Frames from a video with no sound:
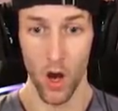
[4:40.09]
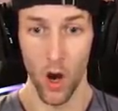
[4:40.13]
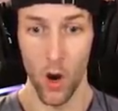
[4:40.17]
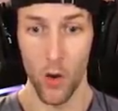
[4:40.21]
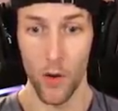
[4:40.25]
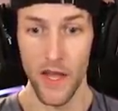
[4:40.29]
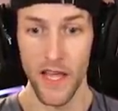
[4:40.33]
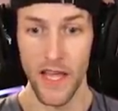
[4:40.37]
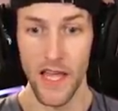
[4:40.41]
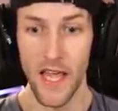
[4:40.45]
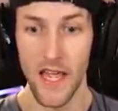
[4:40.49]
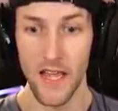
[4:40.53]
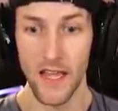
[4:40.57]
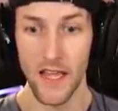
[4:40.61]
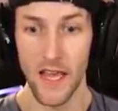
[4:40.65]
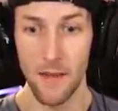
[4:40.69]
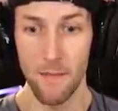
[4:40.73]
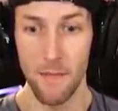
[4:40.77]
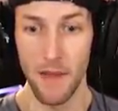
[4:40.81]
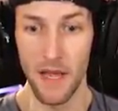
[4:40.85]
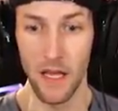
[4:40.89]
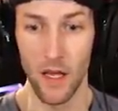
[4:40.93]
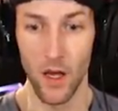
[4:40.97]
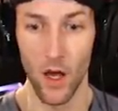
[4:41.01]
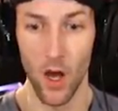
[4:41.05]
Oh, he can't
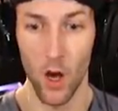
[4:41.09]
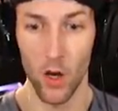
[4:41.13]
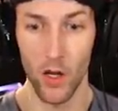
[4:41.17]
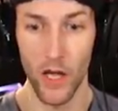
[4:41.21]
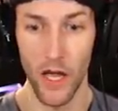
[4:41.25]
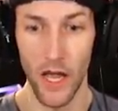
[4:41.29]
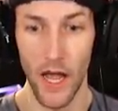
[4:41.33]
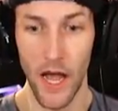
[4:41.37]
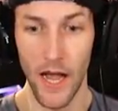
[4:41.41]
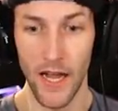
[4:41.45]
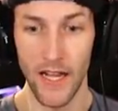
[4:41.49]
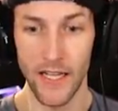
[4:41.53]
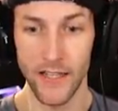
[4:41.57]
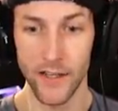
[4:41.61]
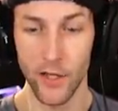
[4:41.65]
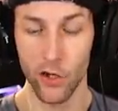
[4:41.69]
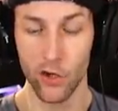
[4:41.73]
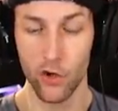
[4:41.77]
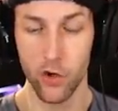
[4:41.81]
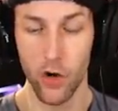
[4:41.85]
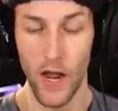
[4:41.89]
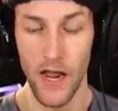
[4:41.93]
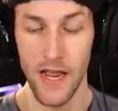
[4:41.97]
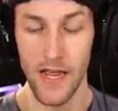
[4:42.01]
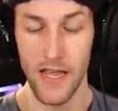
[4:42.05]
get me. Okay, I got the
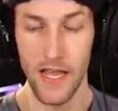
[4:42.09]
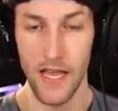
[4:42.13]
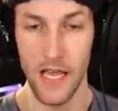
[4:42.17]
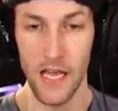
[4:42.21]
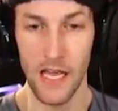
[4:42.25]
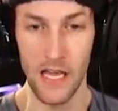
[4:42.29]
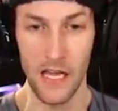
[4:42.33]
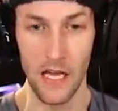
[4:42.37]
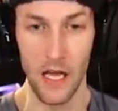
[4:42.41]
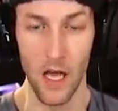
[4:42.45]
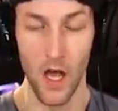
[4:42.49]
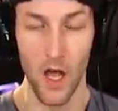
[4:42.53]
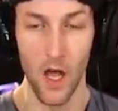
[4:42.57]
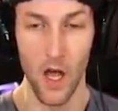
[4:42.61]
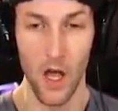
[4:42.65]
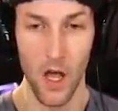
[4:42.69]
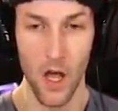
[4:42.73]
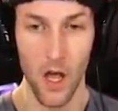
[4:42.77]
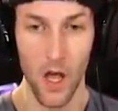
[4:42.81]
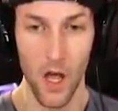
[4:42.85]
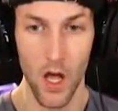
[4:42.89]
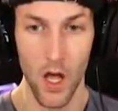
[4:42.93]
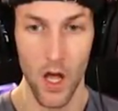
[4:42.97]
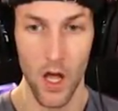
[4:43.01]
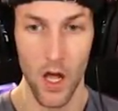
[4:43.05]
gray key.
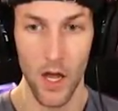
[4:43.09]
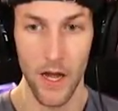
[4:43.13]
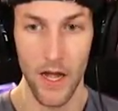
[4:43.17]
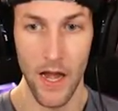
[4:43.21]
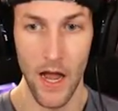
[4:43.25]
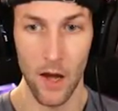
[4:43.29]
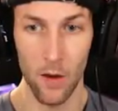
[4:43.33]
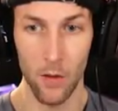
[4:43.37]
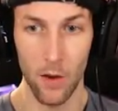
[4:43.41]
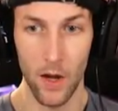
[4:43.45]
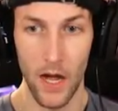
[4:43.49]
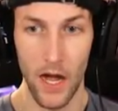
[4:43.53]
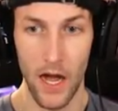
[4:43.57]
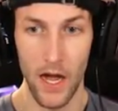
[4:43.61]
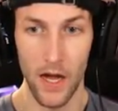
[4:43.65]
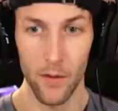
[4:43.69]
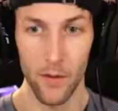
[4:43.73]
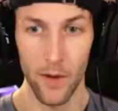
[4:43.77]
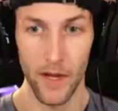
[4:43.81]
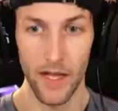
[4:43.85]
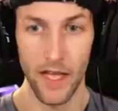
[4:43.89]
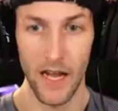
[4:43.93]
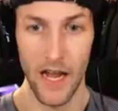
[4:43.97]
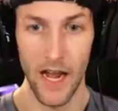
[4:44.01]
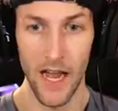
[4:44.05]
Now, how
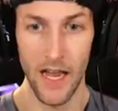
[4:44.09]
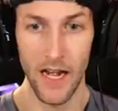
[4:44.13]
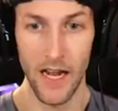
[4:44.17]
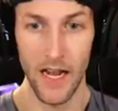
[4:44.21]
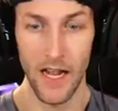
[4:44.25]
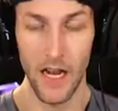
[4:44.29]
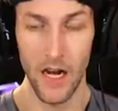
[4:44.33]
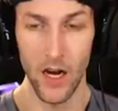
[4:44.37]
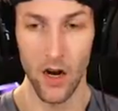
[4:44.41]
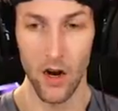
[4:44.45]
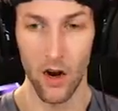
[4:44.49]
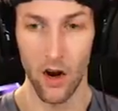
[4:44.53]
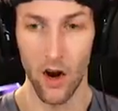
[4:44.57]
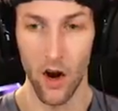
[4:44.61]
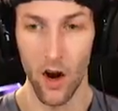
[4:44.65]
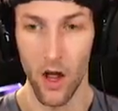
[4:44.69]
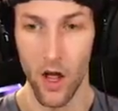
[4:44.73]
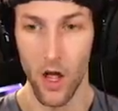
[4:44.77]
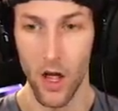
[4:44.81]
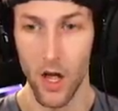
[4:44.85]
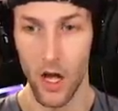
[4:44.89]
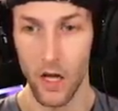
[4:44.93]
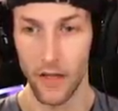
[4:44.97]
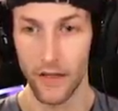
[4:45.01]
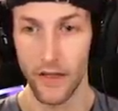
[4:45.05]
do I get out of here?
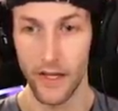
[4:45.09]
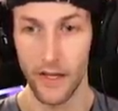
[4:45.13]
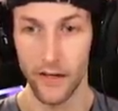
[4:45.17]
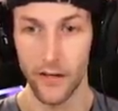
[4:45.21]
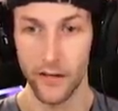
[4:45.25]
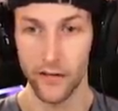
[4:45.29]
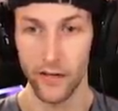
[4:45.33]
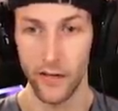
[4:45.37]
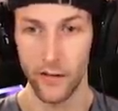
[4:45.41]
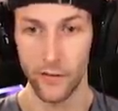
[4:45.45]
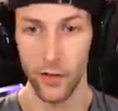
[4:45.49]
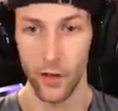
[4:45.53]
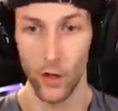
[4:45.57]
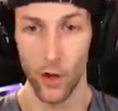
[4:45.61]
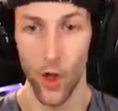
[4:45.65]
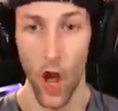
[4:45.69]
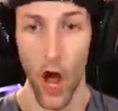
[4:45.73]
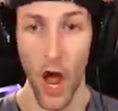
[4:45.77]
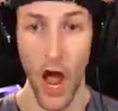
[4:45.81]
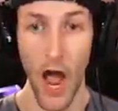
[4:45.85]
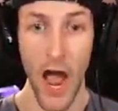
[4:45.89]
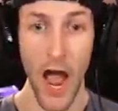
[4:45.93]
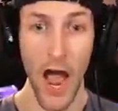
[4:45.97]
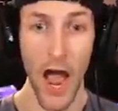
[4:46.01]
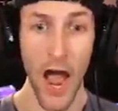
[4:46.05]
I think I just have to go.
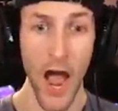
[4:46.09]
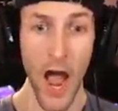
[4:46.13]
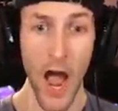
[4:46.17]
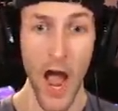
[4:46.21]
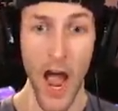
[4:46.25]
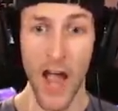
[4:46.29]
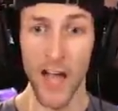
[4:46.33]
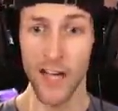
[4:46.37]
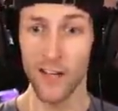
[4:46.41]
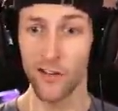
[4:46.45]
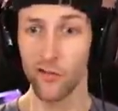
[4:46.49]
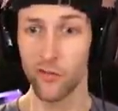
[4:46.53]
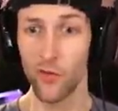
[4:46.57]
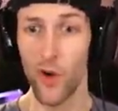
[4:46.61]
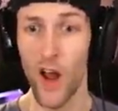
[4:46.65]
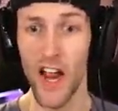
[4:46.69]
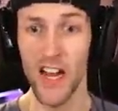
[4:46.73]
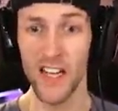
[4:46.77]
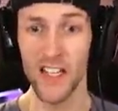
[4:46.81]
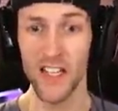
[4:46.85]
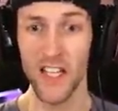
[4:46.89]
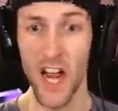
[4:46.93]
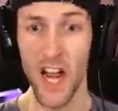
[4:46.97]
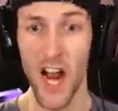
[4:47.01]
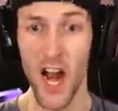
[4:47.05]
Ah, he's
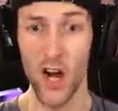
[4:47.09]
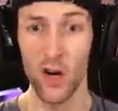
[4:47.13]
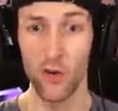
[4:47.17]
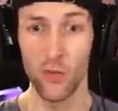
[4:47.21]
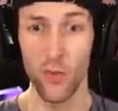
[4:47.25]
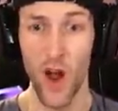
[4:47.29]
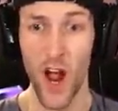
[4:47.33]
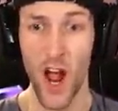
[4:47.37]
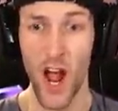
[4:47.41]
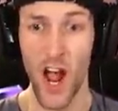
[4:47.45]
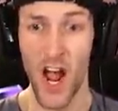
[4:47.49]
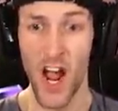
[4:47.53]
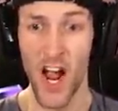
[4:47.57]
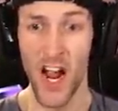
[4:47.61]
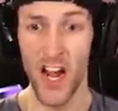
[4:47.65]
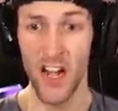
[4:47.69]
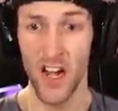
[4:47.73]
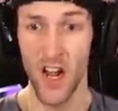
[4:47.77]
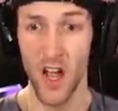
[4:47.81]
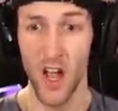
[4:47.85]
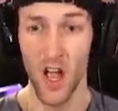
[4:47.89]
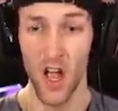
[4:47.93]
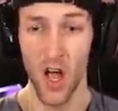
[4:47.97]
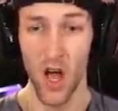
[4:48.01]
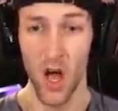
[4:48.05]
right there.
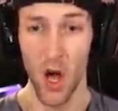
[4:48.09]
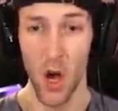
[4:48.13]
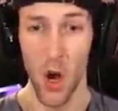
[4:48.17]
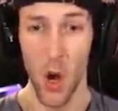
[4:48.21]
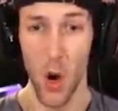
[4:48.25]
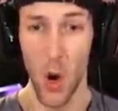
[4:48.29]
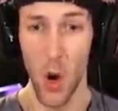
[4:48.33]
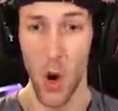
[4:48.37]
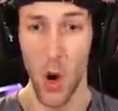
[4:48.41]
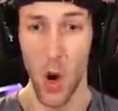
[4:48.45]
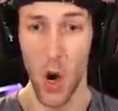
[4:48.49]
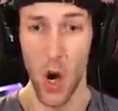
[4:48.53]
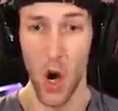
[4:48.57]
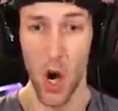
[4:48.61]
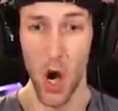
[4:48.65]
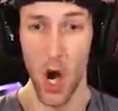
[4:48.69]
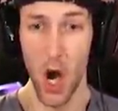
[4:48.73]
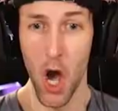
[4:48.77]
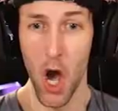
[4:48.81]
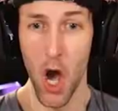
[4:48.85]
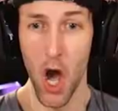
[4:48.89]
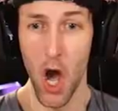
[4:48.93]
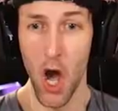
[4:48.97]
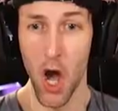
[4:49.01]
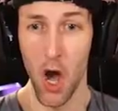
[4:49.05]
Run.
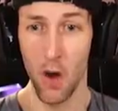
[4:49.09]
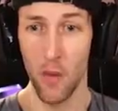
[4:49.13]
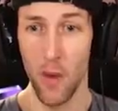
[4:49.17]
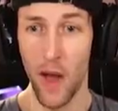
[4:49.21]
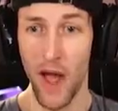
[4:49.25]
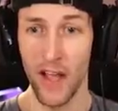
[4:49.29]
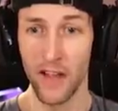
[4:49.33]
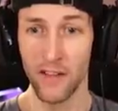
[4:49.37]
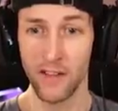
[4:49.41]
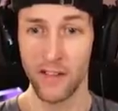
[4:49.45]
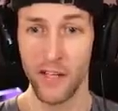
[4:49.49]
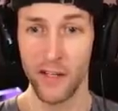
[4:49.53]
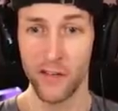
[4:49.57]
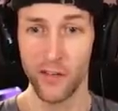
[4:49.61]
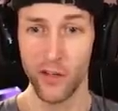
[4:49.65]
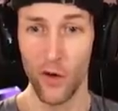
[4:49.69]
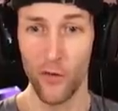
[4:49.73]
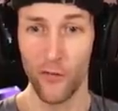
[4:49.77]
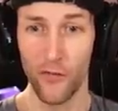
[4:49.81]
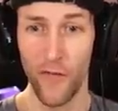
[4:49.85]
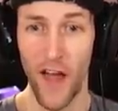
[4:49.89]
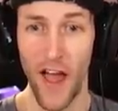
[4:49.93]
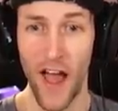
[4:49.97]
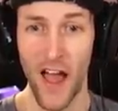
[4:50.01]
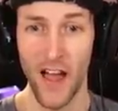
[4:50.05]
Oh, why is he
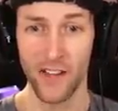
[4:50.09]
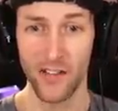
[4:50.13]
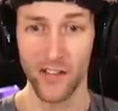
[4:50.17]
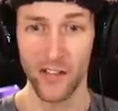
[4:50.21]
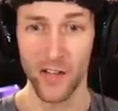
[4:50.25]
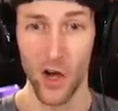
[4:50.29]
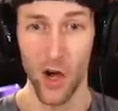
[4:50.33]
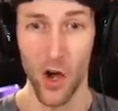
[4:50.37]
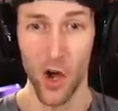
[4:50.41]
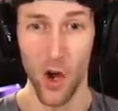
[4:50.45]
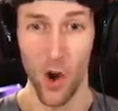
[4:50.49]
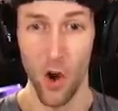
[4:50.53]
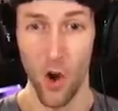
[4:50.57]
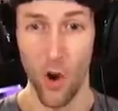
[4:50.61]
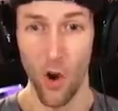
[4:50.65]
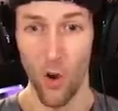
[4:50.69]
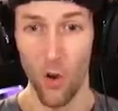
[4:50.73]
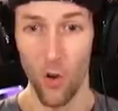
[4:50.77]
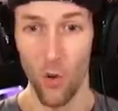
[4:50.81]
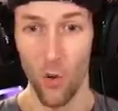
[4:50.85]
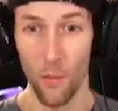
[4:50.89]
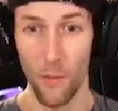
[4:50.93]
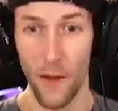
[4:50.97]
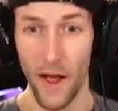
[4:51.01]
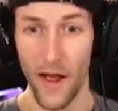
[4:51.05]
so fast?
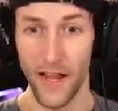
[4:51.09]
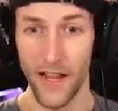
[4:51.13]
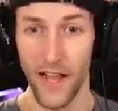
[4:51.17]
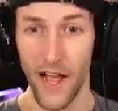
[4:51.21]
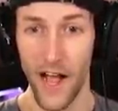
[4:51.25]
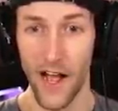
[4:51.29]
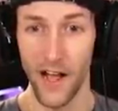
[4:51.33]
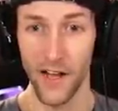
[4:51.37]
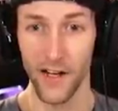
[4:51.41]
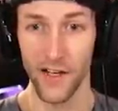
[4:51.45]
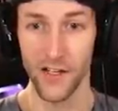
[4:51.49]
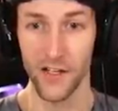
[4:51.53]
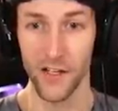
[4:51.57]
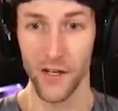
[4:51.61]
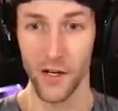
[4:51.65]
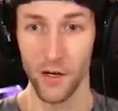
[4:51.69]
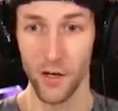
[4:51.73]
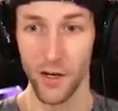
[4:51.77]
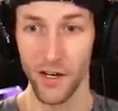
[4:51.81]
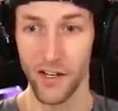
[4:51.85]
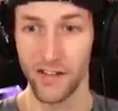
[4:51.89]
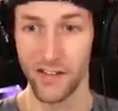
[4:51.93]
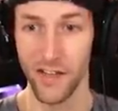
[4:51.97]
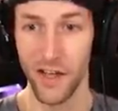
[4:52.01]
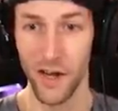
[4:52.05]
Oh, my gosh,
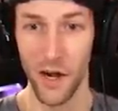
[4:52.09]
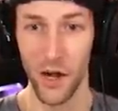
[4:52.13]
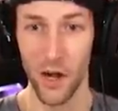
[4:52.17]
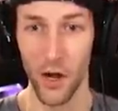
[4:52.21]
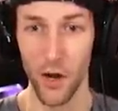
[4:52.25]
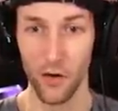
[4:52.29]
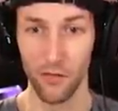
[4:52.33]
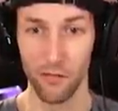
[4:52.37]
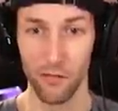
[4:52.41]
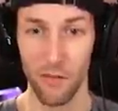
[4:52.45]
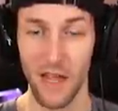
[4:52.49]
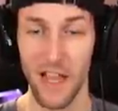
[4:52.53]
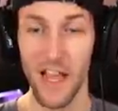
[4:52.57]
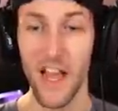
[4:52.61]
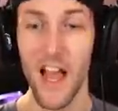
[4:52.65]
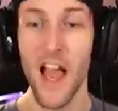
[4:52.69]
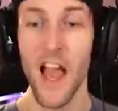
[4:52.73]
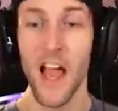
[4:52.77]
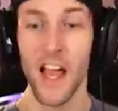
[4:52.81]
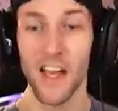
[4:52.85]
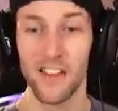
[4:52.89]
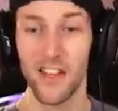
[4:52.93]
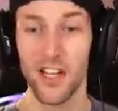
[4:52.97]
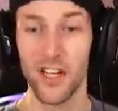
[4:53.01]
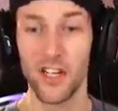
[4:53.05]
dude. He's going to oof me.
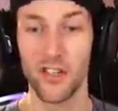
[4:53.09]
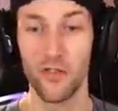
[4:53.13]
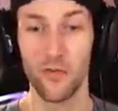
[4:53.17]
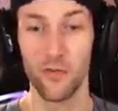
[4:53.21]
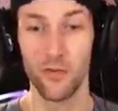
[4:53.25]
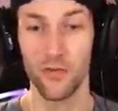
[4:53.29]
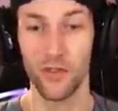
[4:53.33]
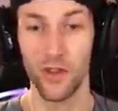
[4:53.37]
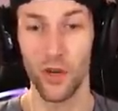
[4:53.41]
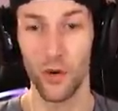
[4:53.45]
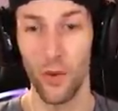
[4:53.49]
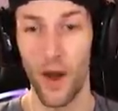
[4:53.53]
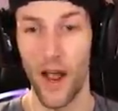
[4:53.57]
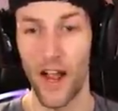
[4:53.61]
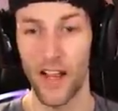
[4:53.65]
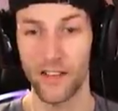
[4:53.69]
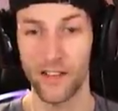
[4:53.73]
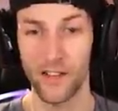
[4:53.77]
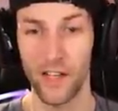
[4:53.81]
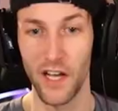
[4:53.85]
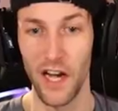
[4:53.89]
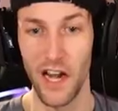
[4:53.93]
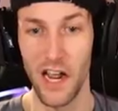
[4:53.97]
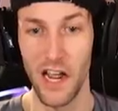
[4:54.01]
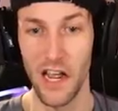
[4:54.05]
The
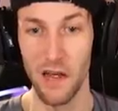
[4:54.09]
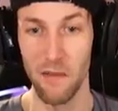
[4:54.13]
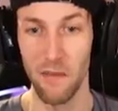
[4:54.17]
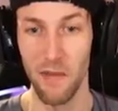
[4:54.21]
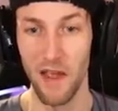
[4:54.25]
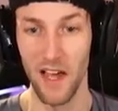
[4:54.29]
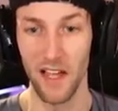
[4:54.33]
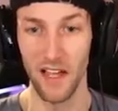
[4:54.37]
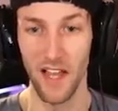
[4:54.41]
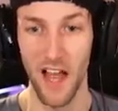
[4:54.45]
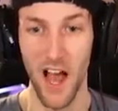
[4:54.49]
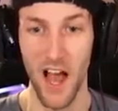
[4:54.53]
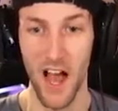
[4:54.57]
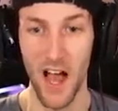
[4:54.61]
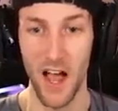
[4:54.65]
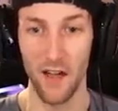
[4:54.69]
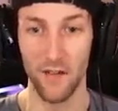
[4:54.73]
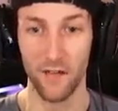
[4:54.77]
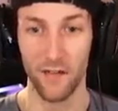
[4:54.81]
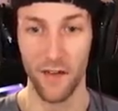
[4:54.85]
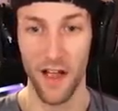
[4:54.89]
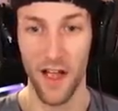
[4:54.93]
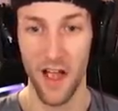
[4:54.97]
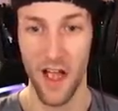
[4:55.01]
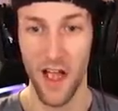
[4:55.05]
rat's going to eat me
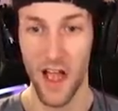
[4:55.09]
alive.